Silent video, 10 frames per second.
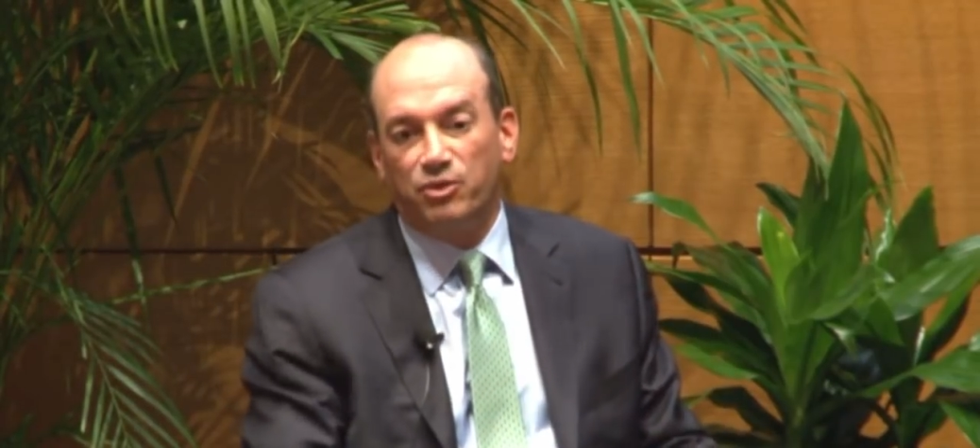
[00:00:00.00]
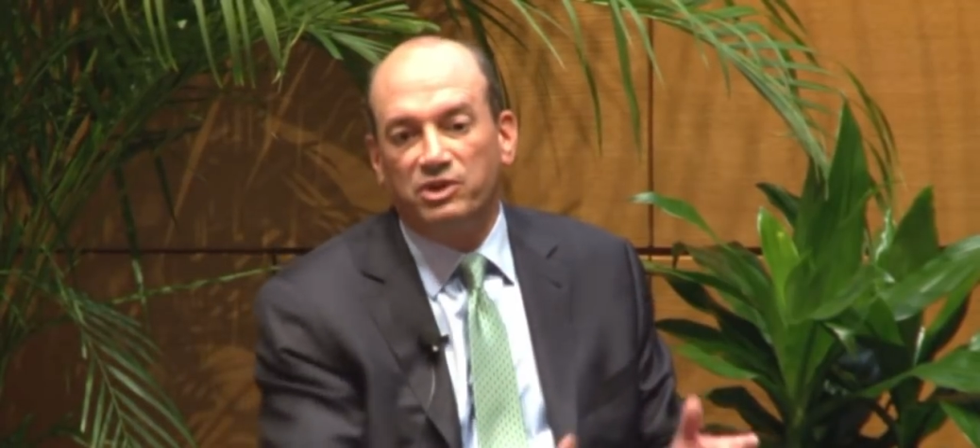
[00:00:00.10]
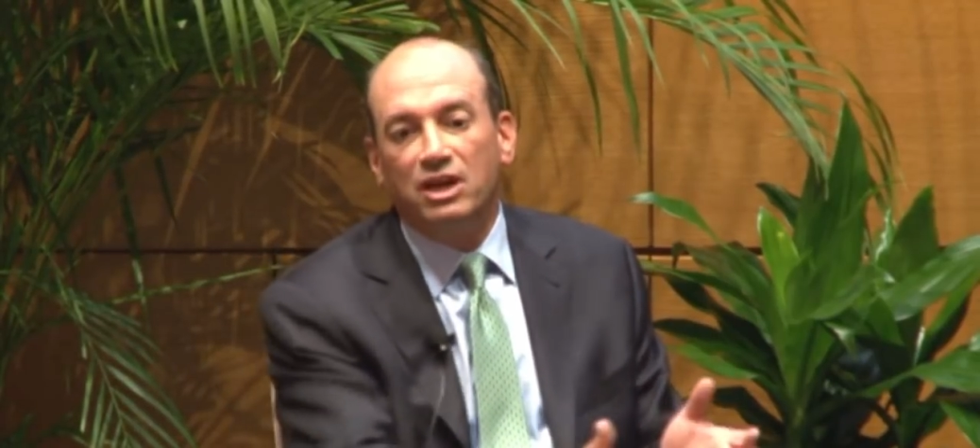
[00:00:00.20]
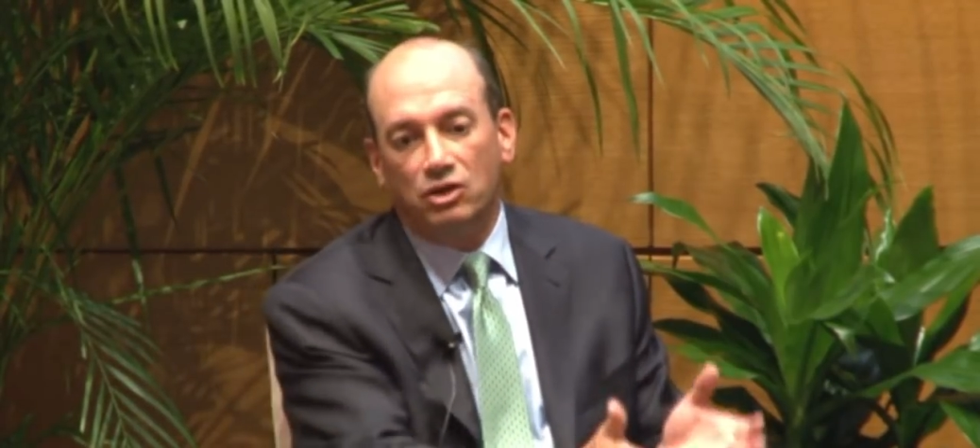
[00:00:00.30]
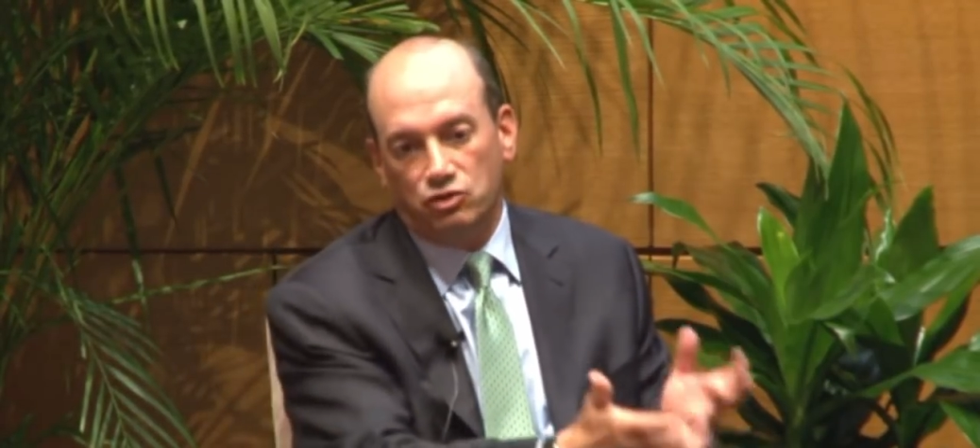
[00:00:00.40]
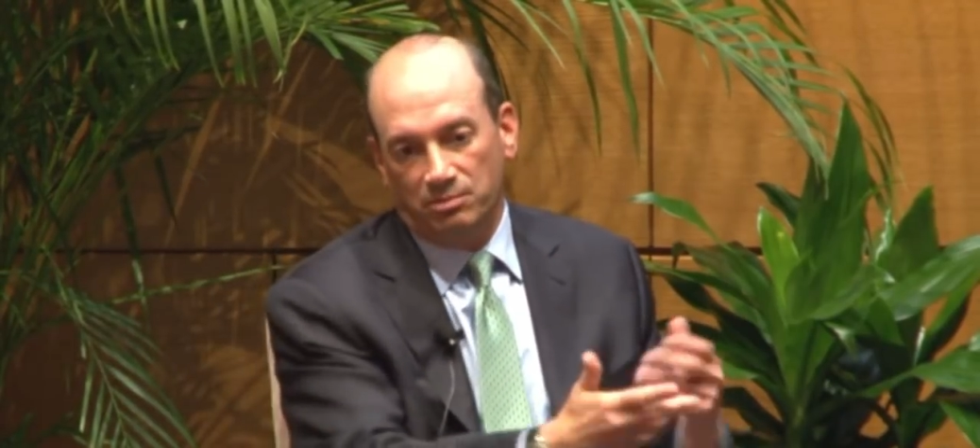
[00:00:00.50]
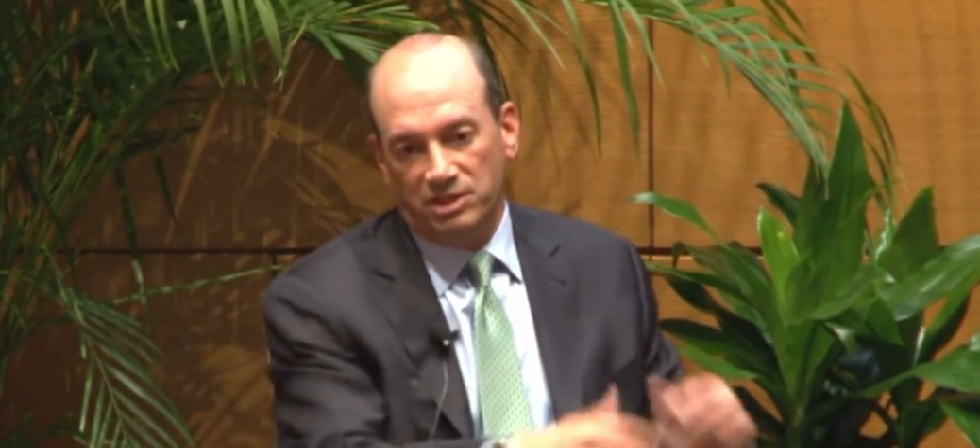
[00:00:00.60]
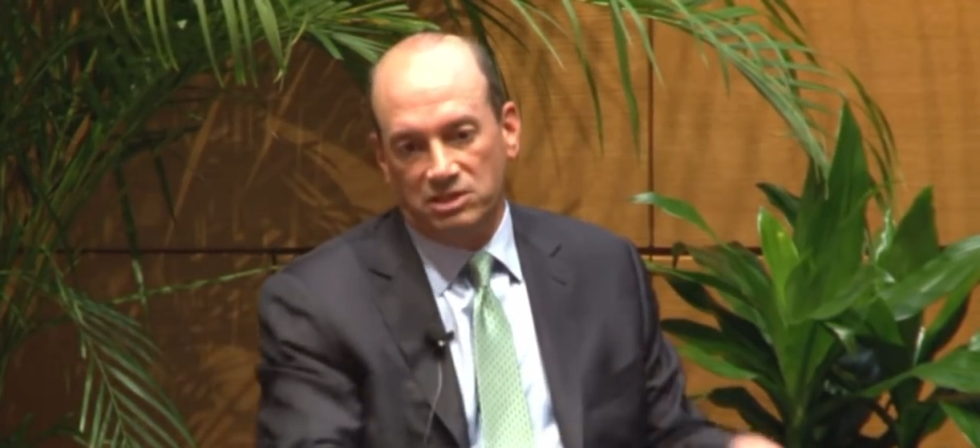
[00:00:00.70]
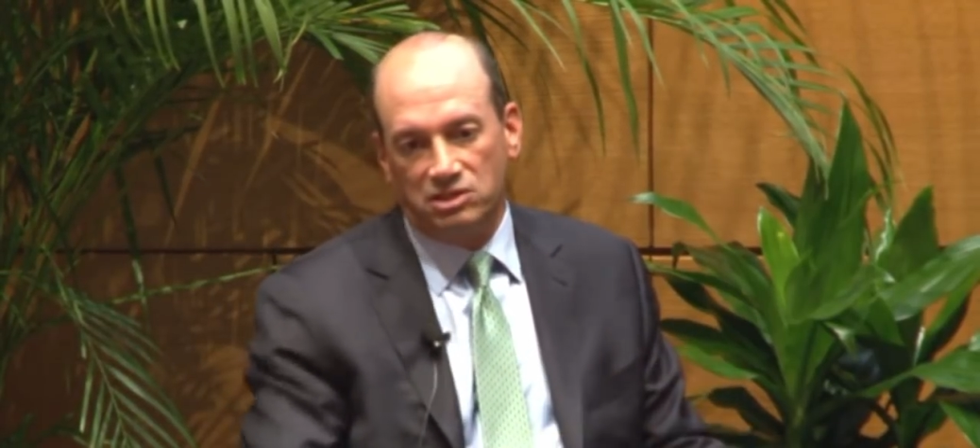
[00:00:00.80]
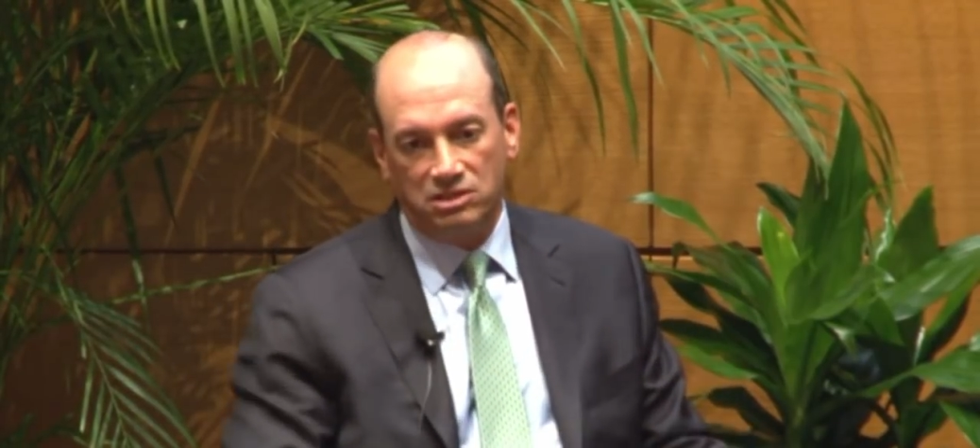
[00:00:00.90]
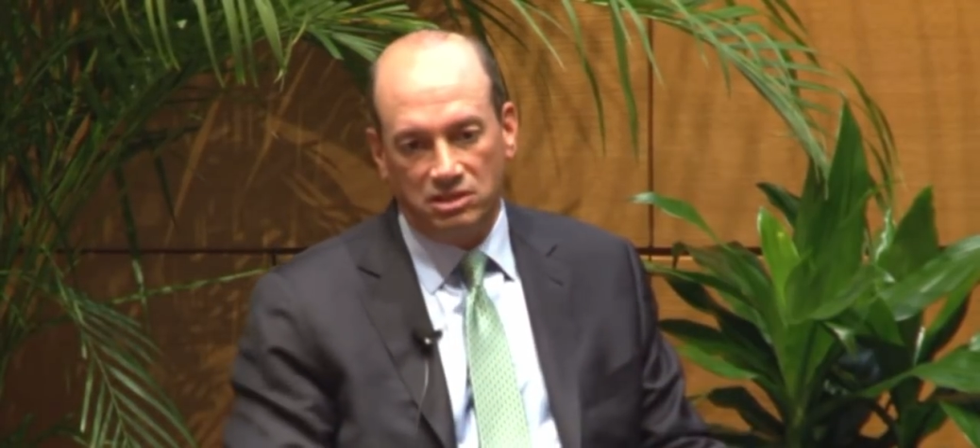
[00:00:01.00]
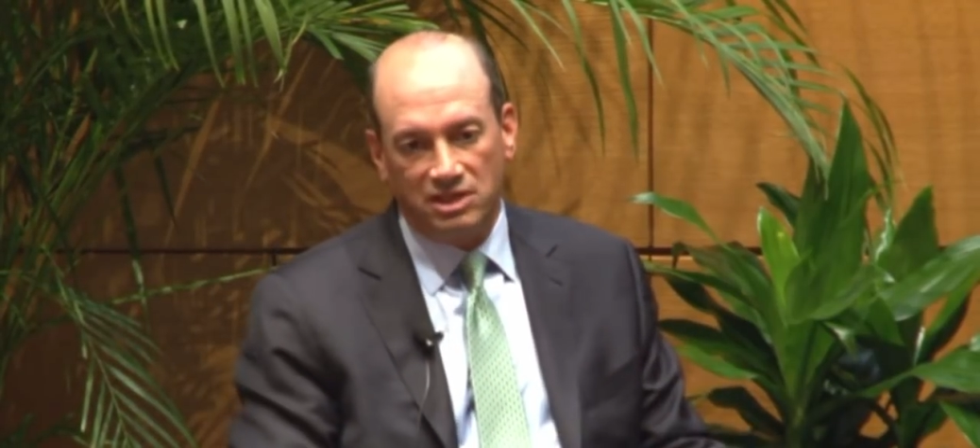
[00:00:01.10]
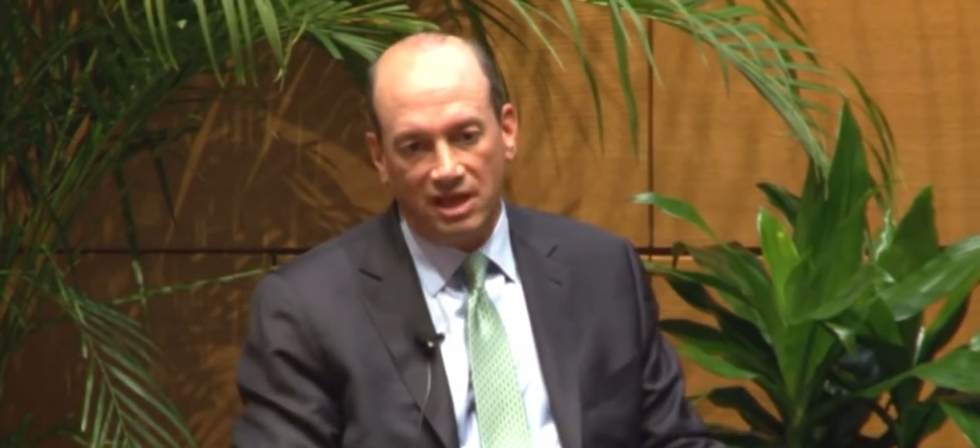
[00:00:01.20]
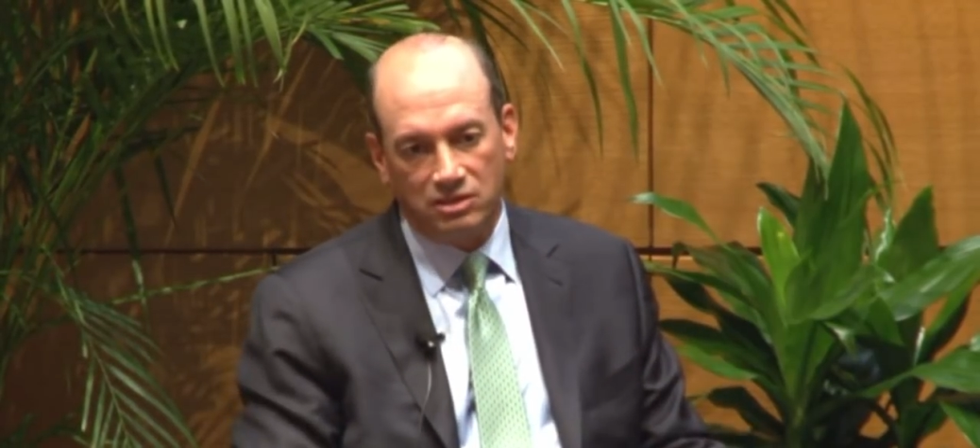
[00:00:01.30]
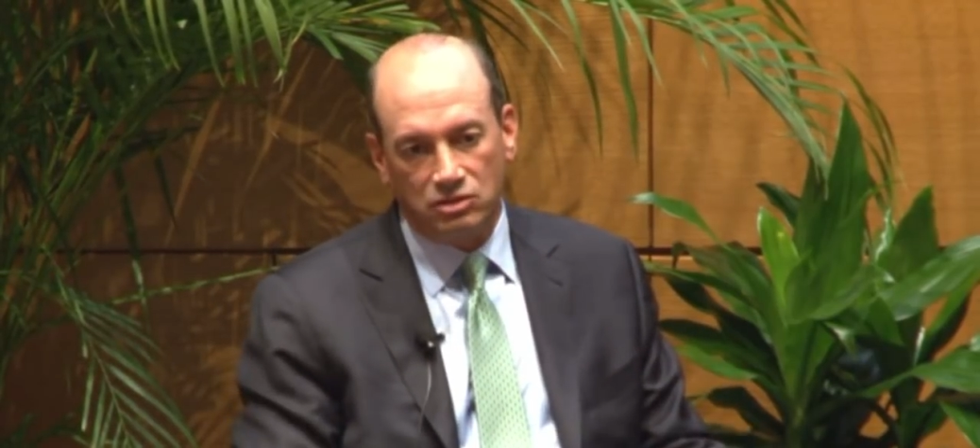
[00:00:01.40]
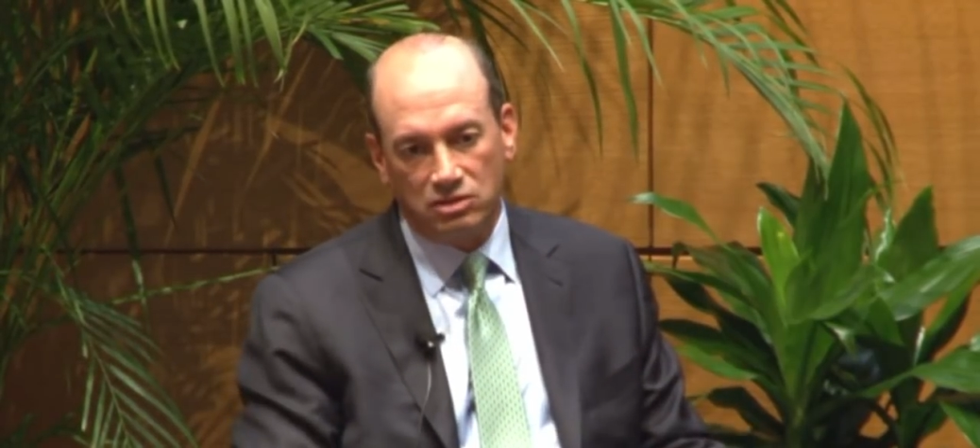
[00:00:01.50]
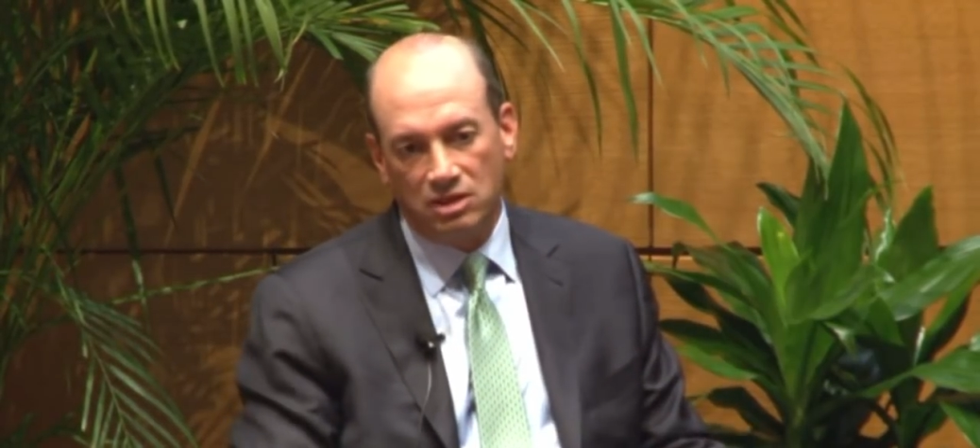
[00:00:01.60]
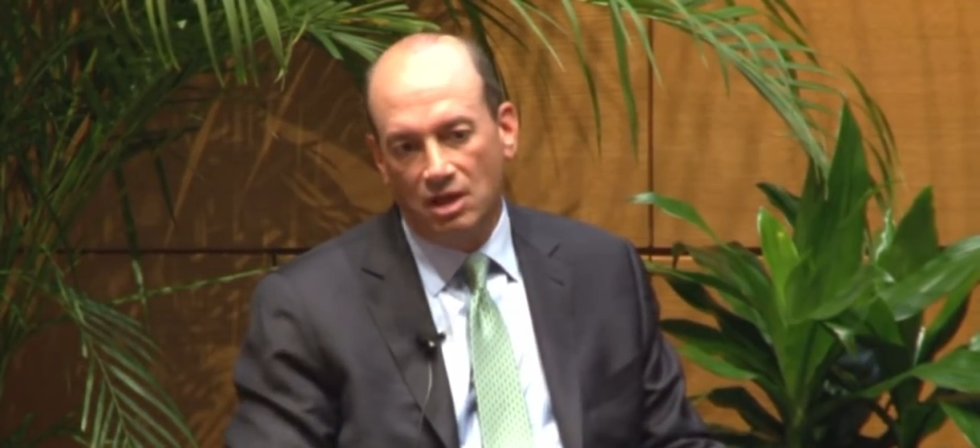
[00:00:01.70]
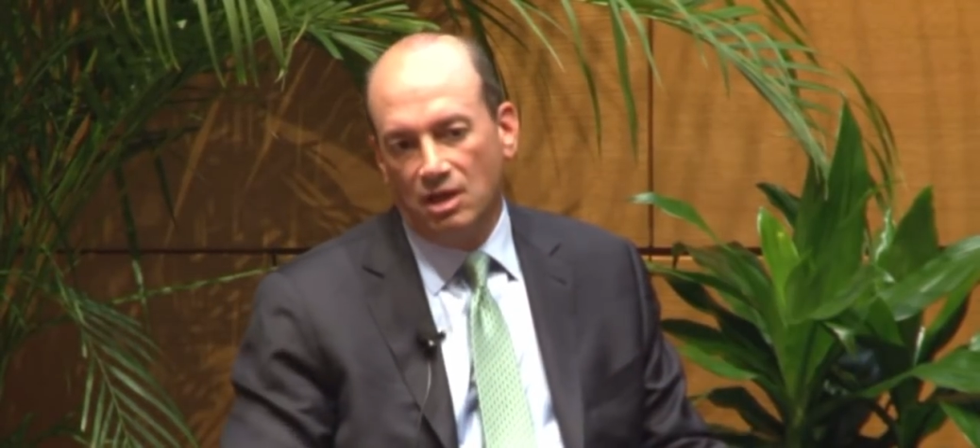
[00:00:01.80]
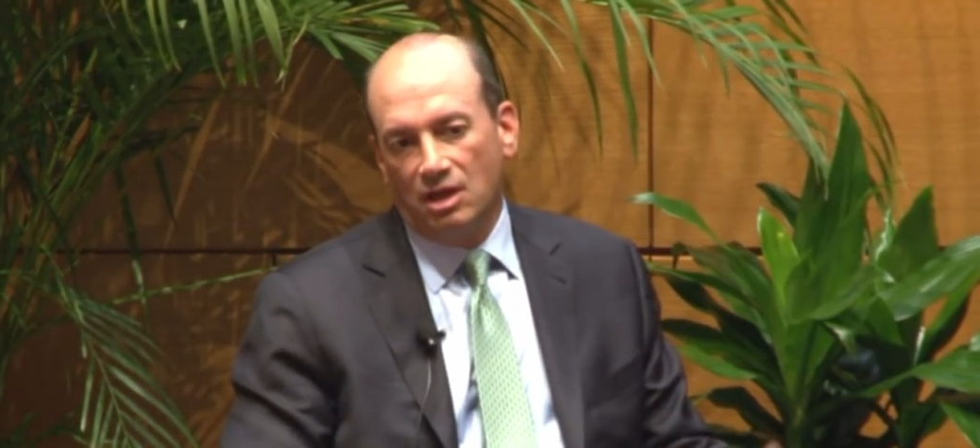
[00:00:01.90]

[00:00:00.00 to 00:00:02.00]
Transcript: 300 businesses in size because